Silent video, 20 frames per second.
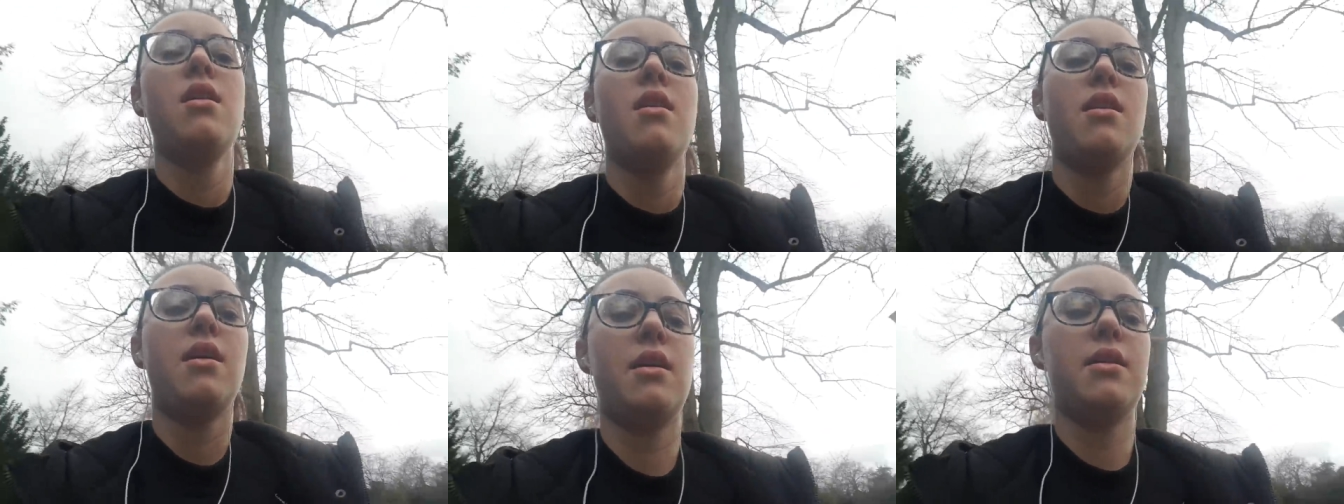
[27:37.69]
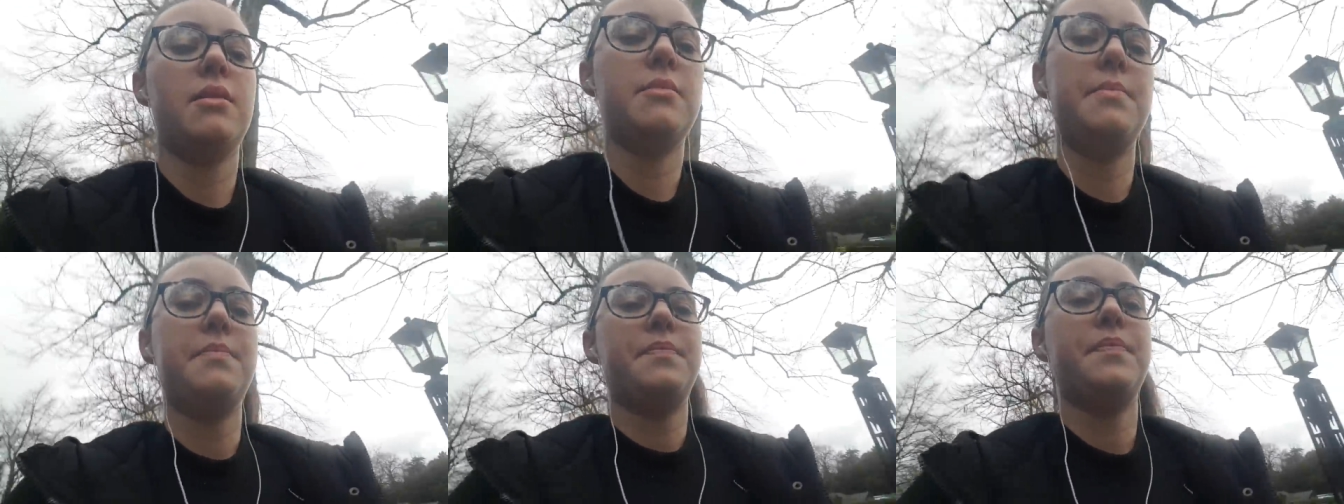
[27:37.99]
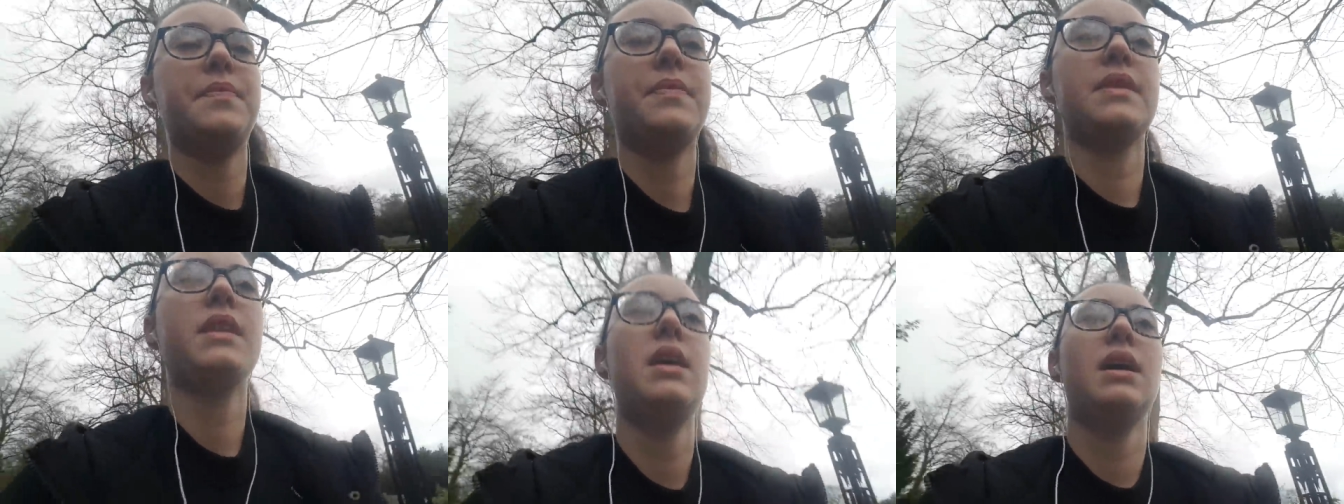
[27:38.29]
Um,
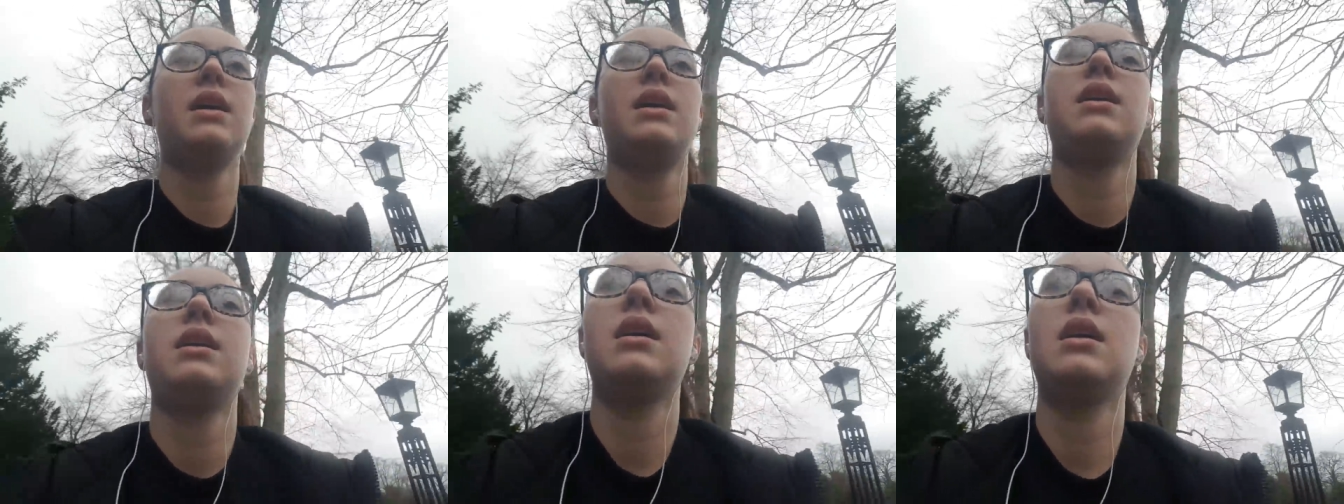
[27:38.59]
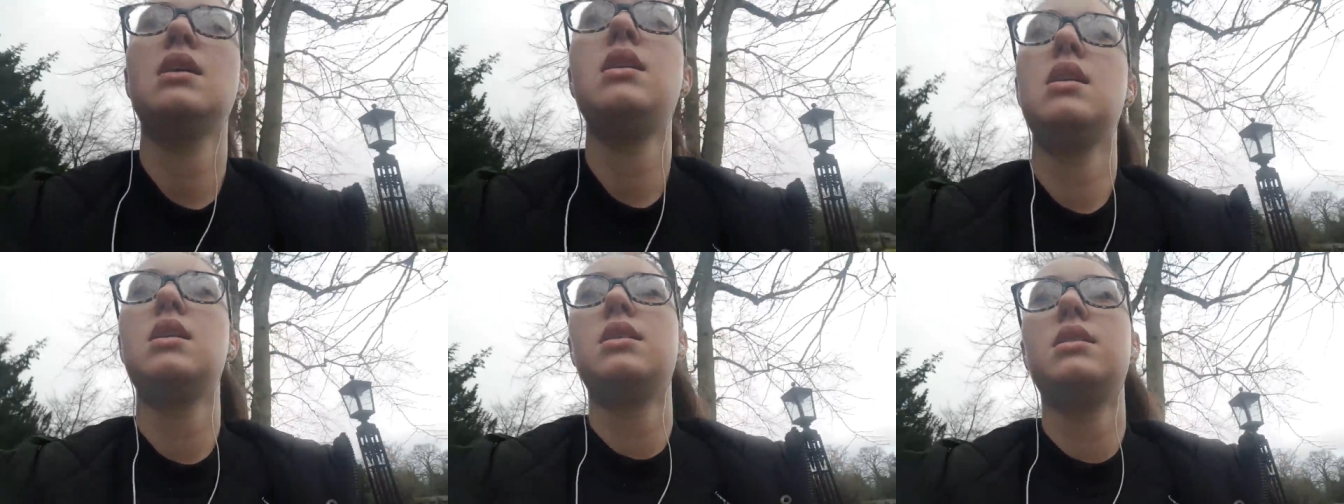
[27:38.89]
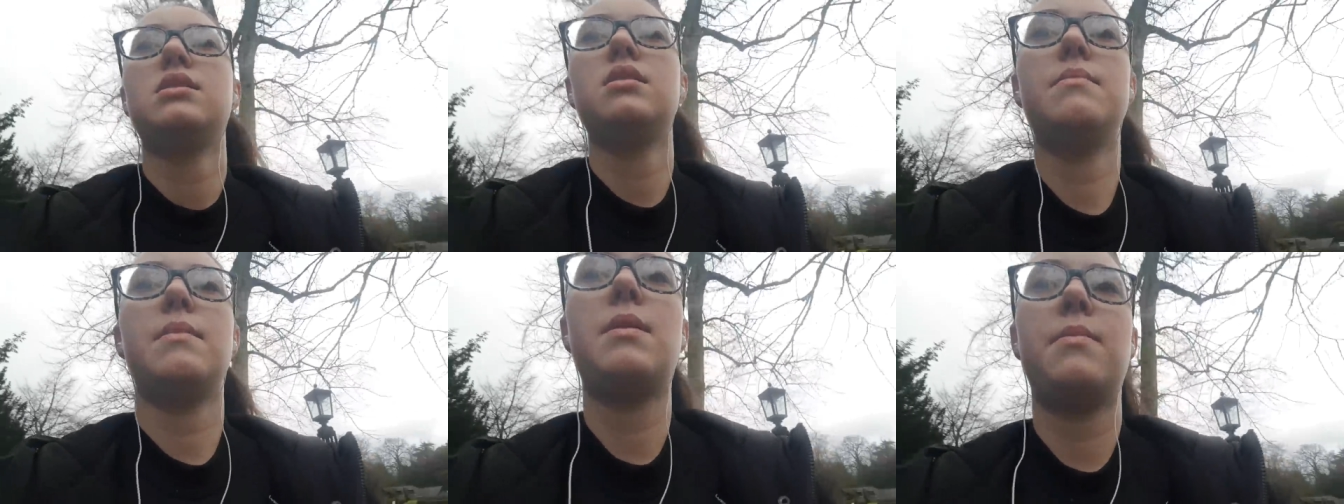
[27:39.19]

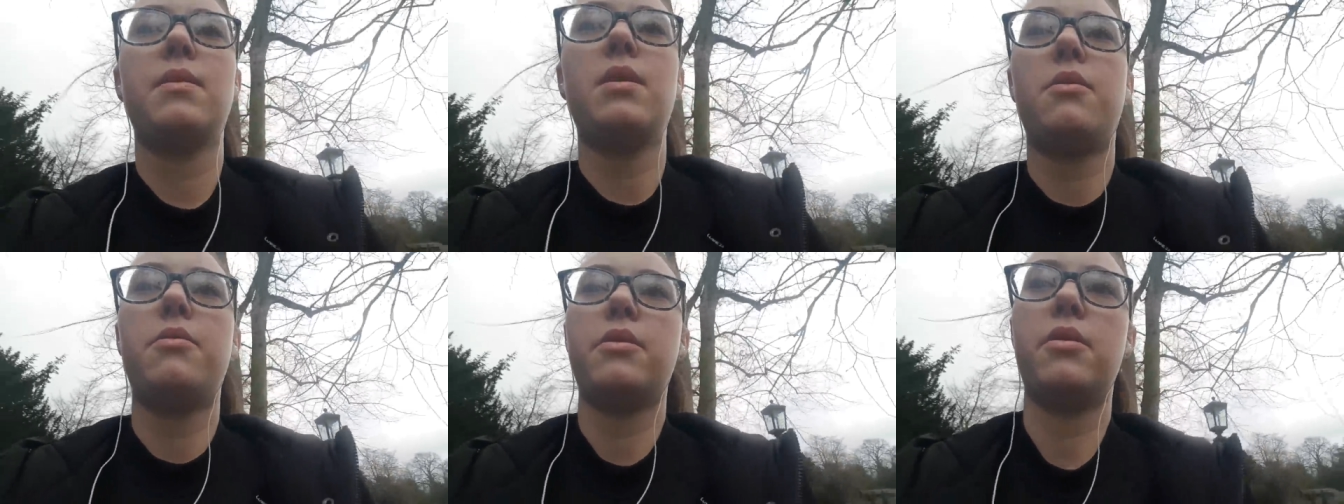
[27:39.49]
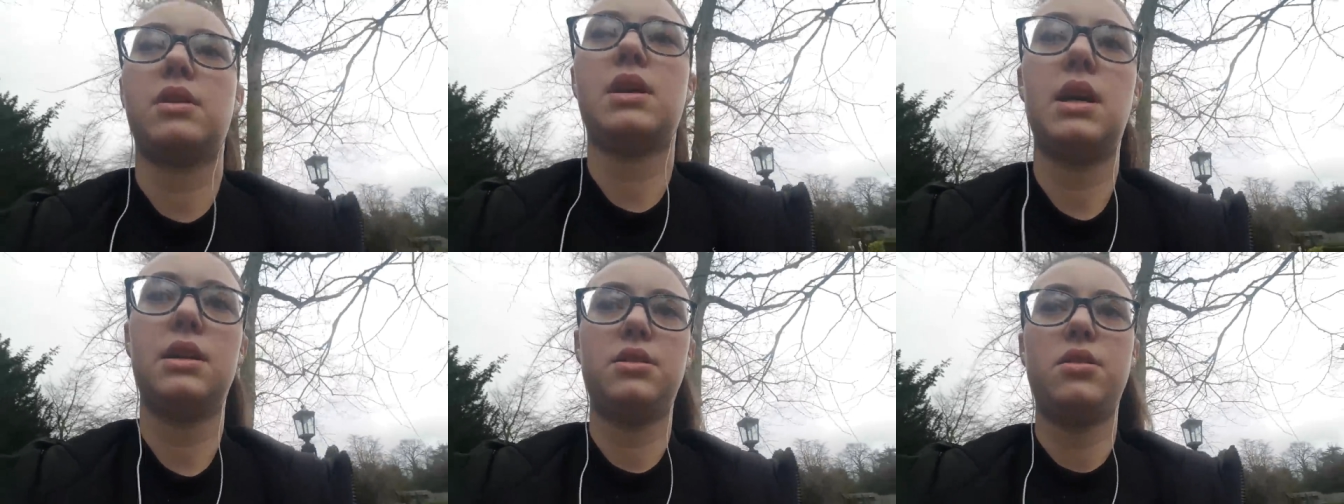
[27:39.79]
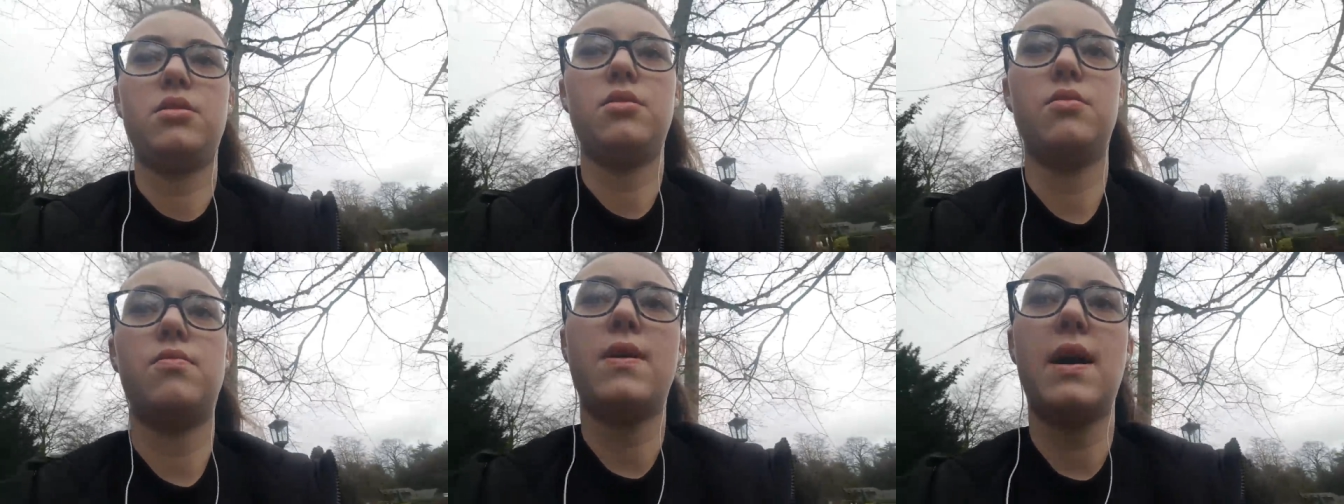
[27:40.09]
so maybe I won't get
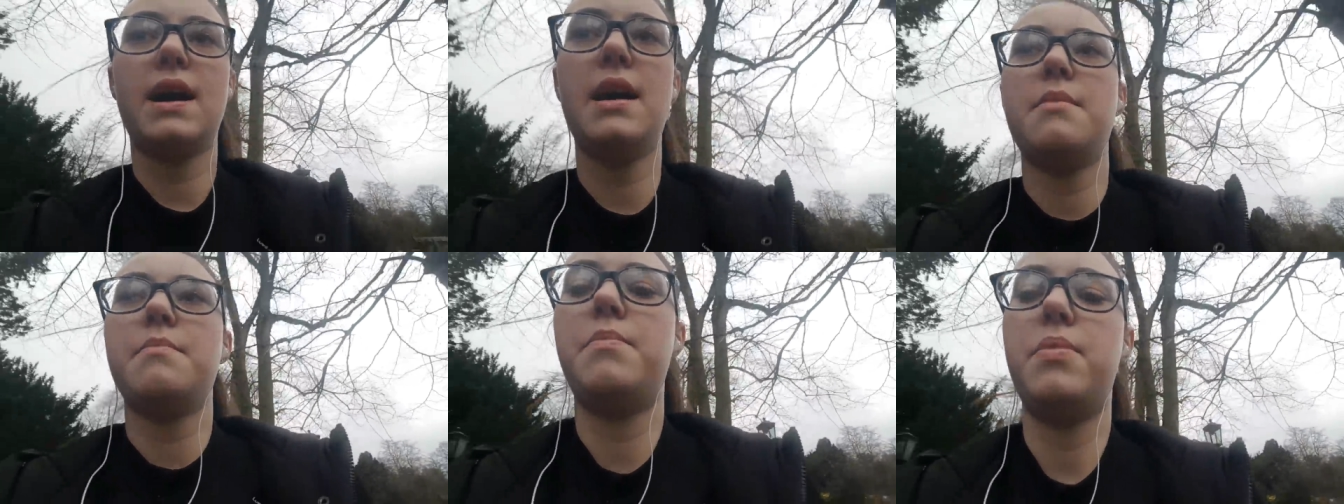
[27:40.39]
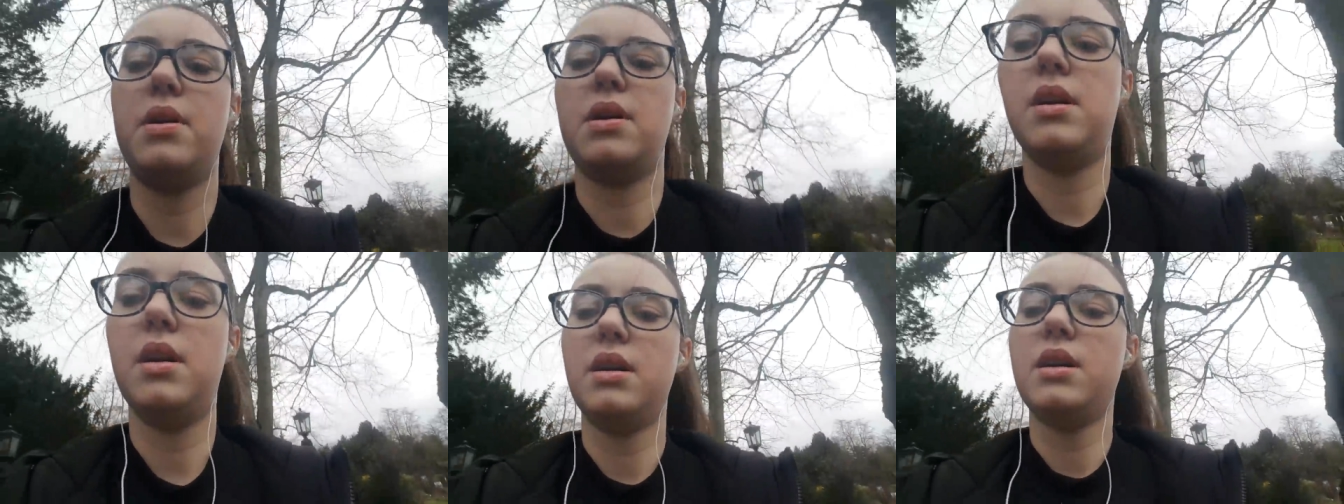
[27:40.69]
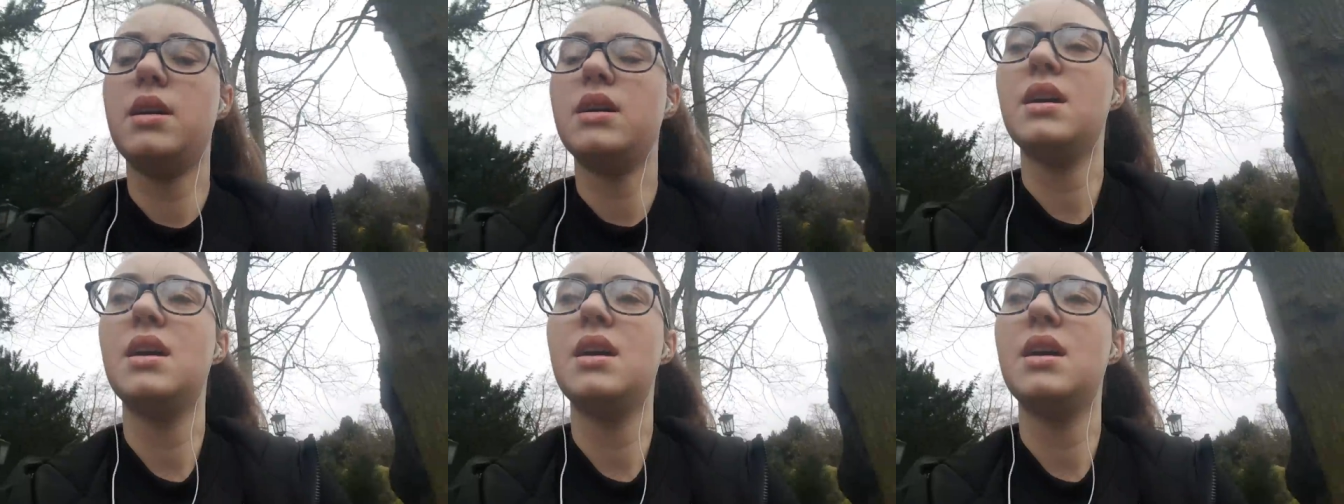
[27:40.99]
too wet, but